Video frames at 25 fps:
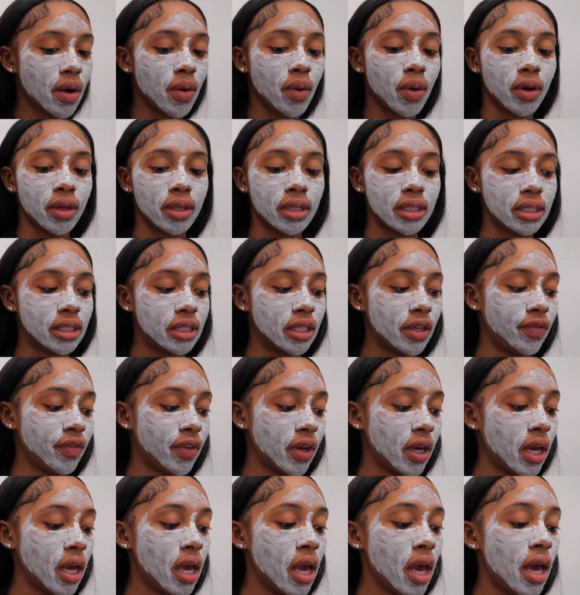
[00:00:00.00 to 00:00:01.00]
out all these
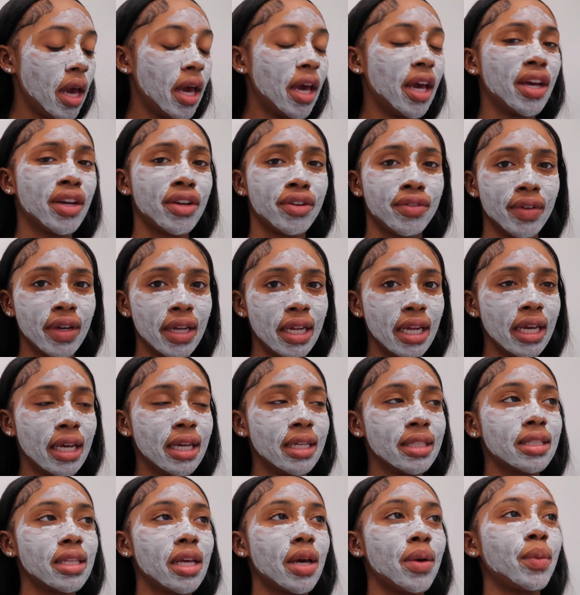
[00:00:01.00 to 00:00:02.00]
different
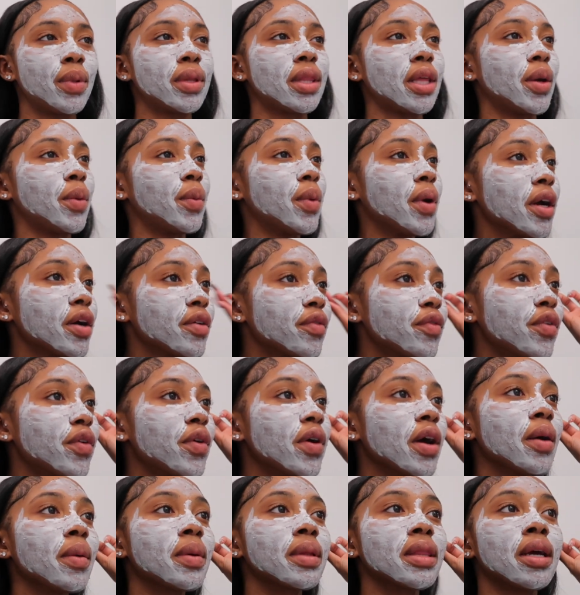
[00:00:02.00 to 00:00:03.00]
ingredients and what they work
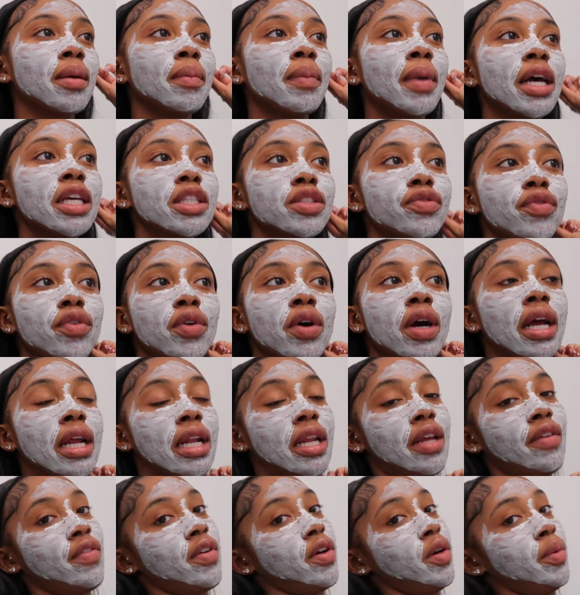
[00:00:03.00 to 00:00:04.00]
for and what they're best for,
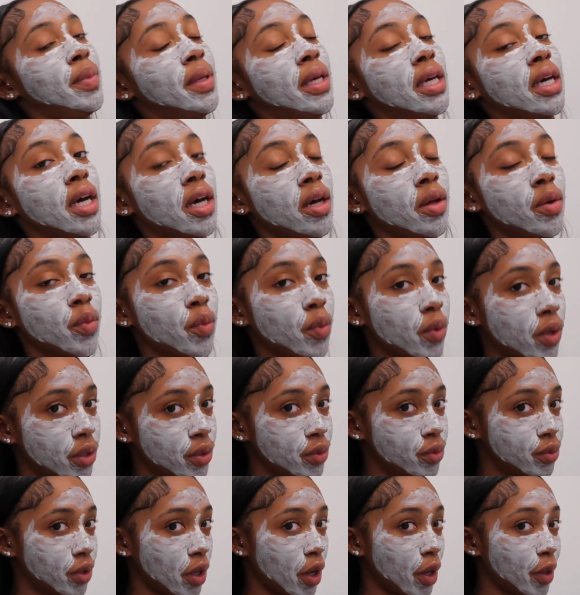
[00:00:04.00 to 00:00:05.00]
and if it'll be good
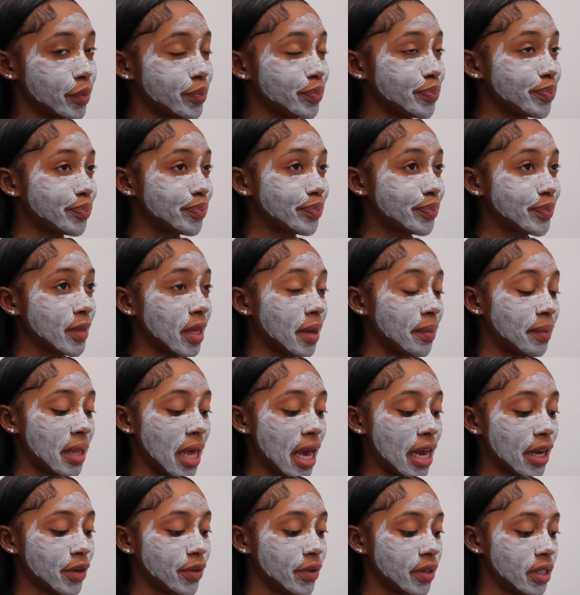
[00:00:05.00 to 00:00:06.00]
when, you know, the
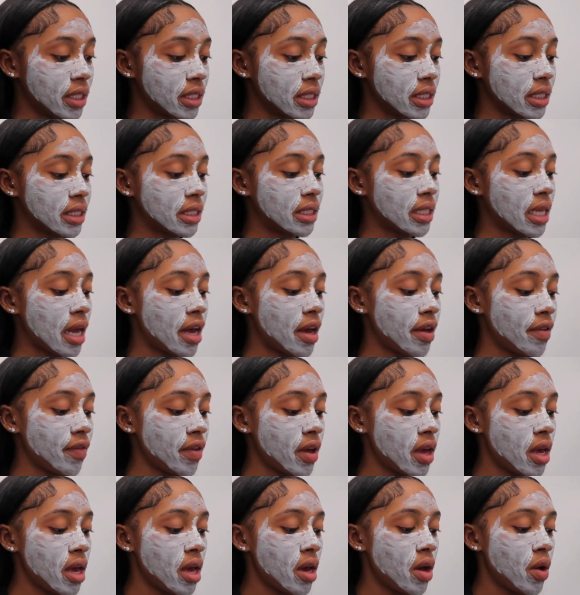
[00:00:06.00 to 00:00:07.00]
black girls and stuff,
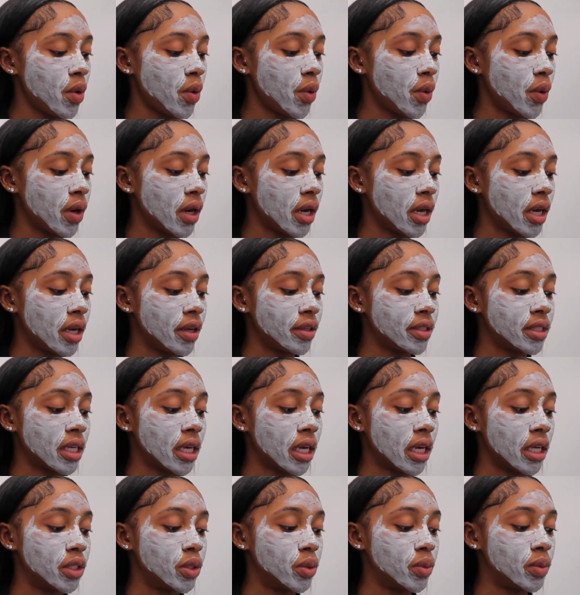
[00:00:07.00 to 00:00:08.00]
or is it
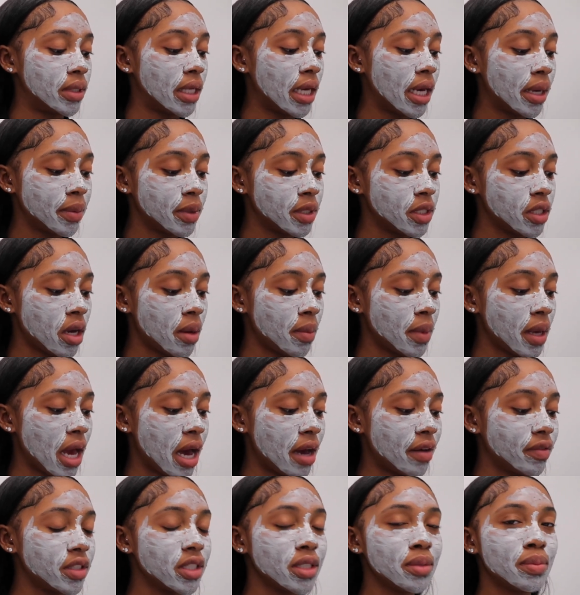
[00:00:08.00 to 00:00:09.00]
gonna do damage on me?
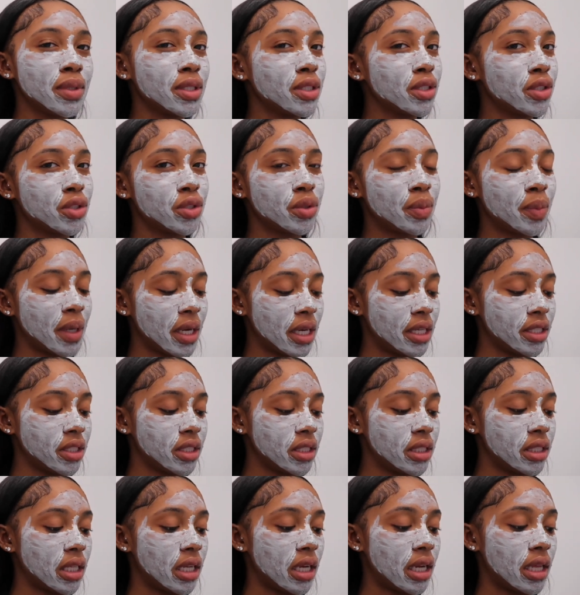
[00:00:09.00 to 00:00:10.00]
I've just been super
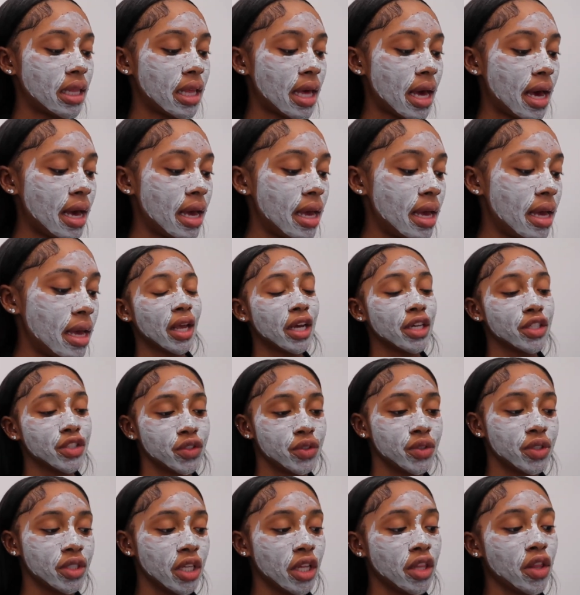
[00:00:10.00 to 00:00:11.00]
interested in that, because
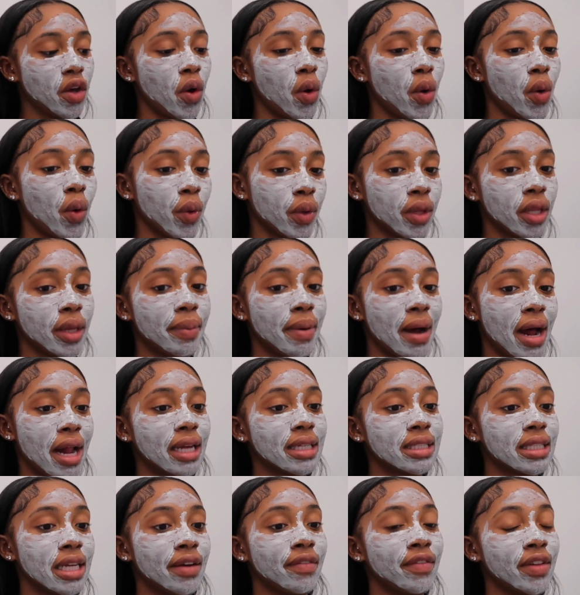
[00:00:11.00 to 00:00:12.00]
usually the only
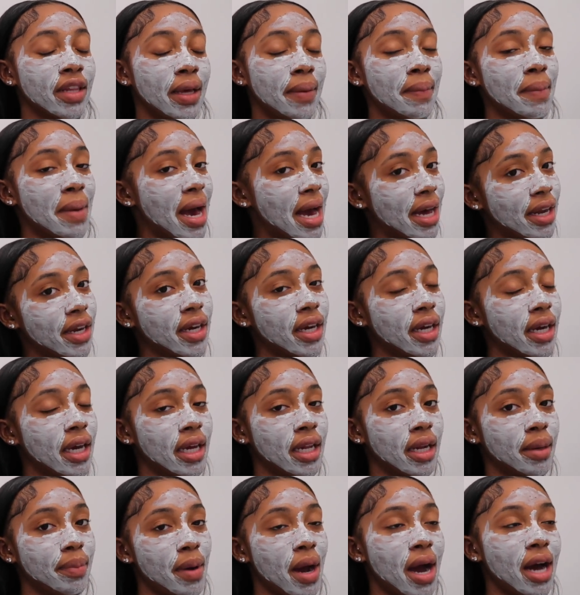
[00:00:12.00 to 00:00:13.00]
products that really matter
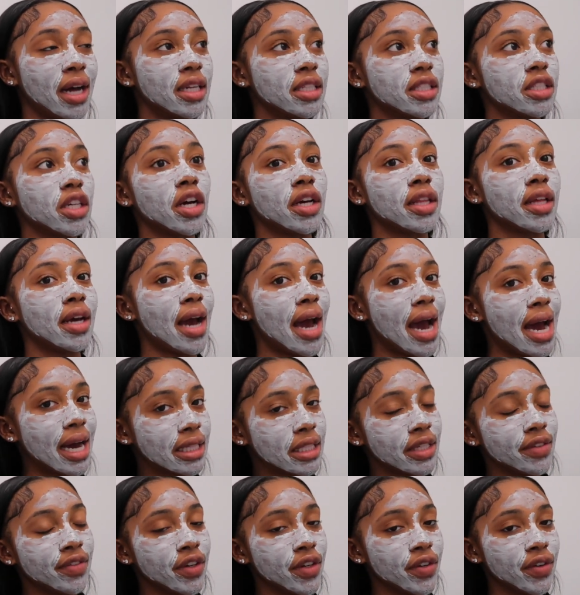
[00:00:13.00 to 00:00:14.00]
in a product are their
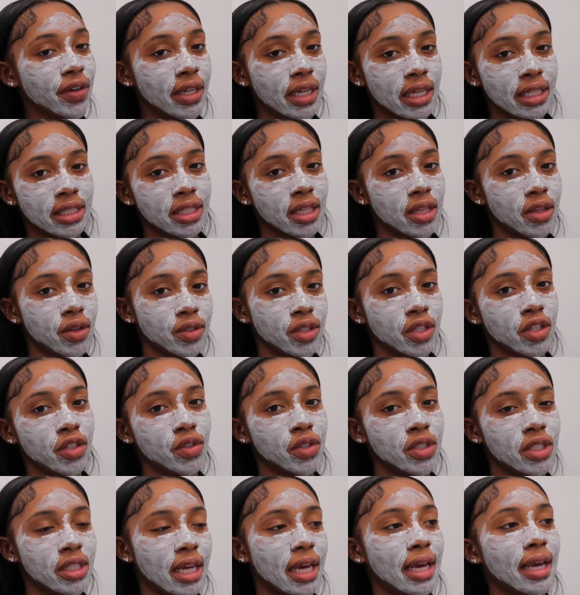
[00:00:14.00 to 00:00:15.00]
active ingredients, and those are
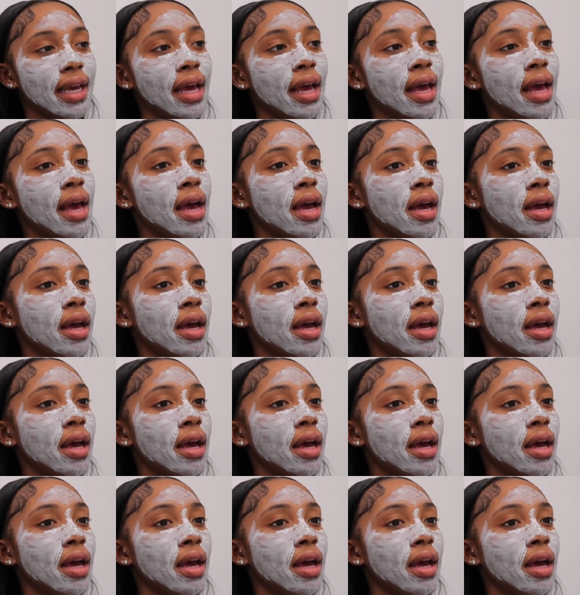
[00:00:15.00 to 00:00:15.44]
usually like